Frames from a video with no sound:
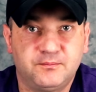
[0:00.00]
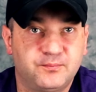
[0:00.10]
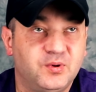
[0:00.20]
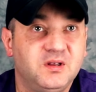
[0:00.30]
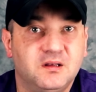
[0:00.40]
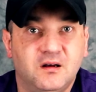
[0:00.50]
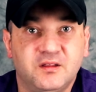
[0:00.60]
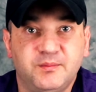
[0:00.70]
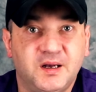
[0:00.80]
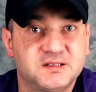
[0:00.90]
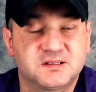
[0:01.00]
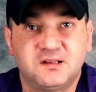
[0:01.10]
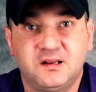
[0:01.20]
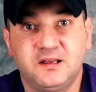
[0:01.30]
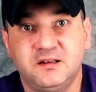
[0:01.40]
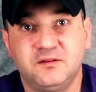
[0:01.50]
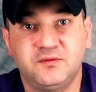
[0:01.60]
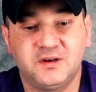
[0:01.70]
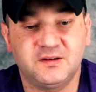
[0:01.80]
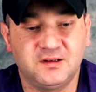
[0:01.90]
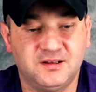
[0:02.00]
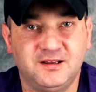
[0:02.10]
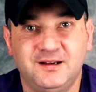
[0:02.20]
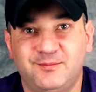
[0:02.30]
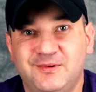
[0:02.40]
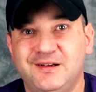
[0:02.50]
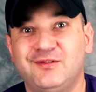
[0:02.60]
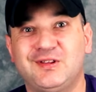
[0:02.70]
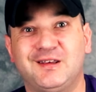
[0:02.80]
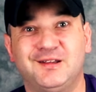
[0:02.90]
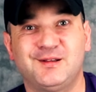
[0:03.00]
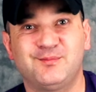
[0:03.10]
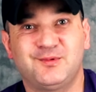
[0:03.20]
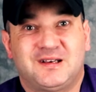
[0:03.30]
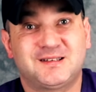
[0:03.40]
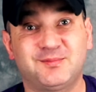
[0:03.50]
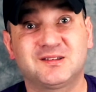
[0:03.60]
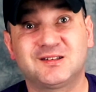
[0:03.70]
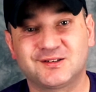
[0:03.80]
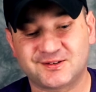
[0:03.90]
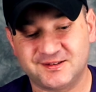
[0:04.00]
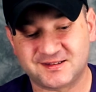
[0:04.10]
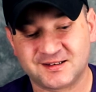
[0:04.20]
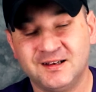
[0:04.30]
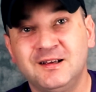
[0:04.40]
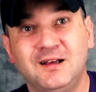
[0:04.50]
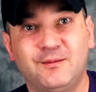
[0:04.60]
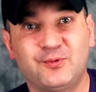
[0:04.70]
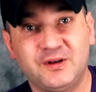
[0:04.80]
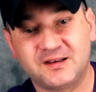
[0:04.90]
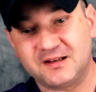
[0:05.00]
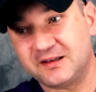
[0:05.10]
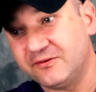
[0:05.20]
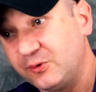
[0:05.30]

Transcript: probably all the boxes that I have, everything in them except the t-shirts. I'm probably going to give